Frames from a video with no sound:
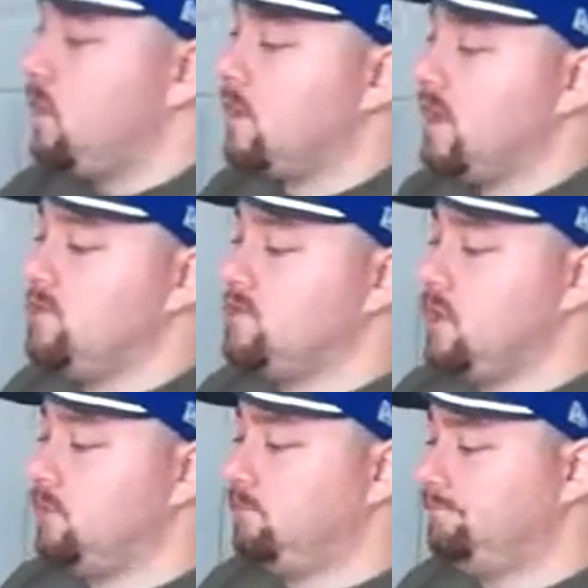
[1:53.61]
Okay,
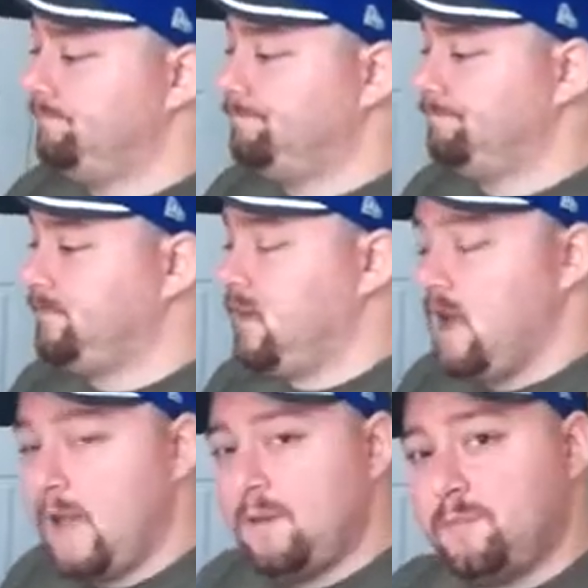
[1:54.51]
so
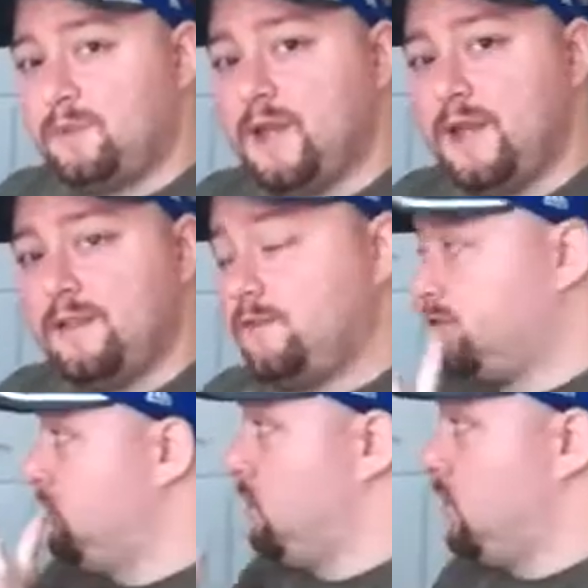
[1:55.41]
I'm going to play
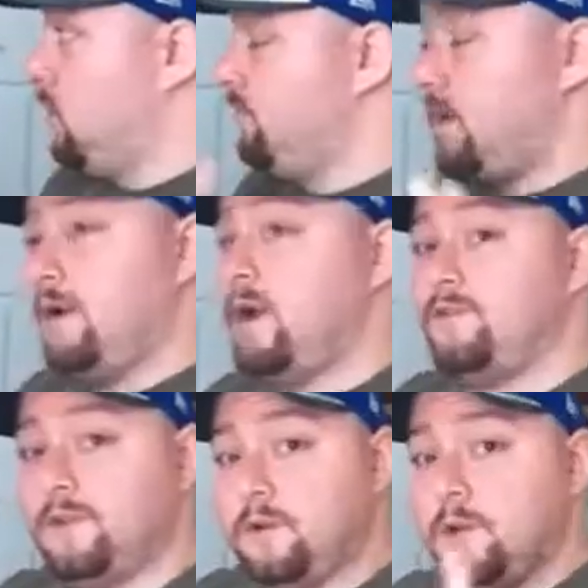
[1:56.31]
this whole
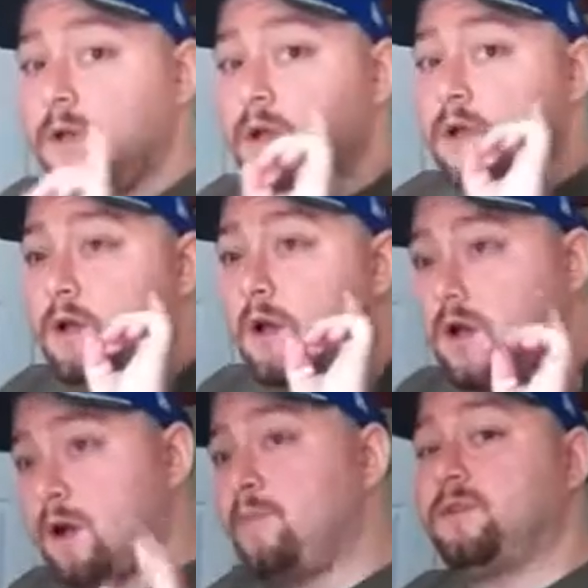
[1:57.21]
variation a
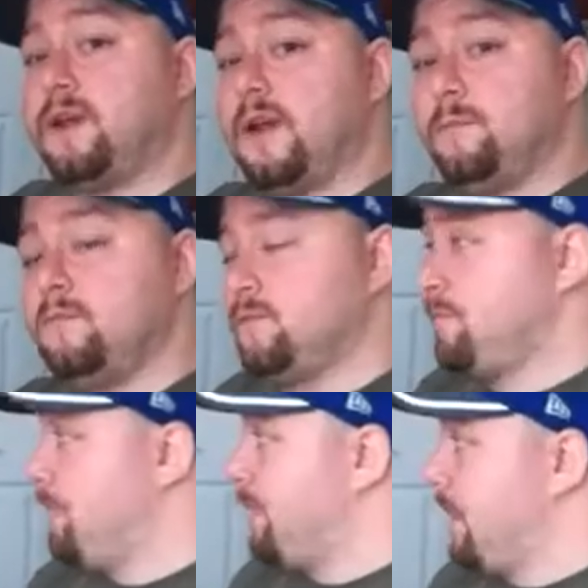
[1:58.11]
couple times,
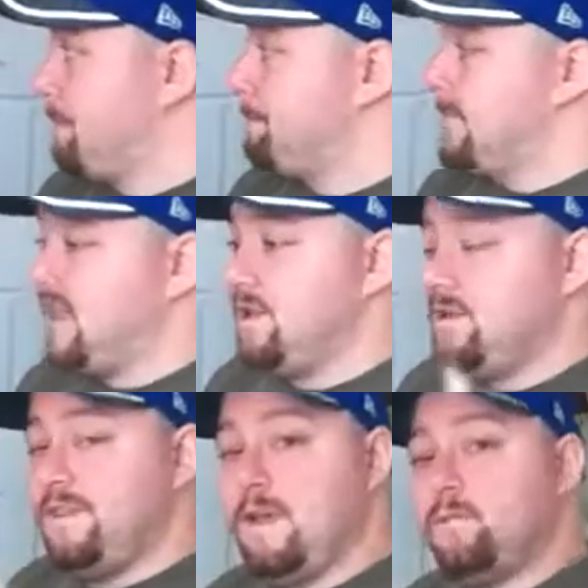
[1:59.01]

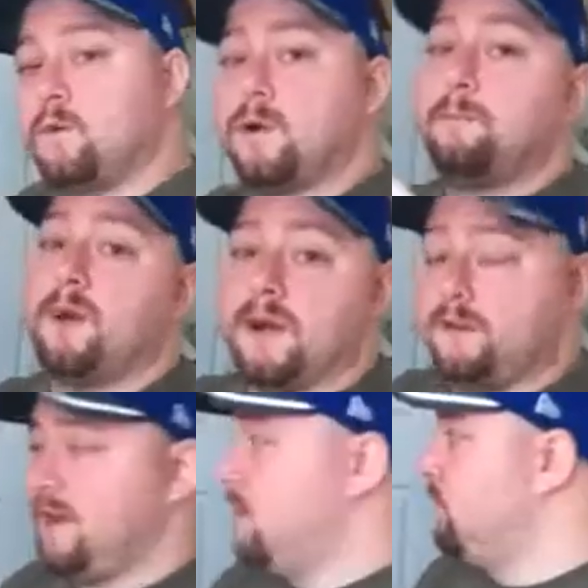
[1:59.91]
then we're going to break
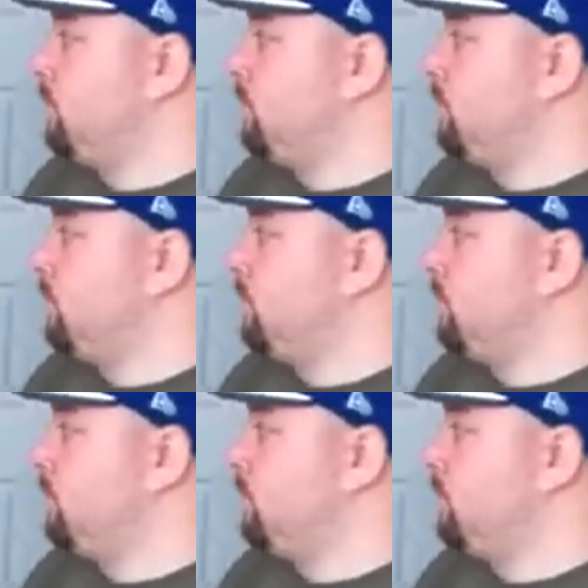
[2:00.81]
it down.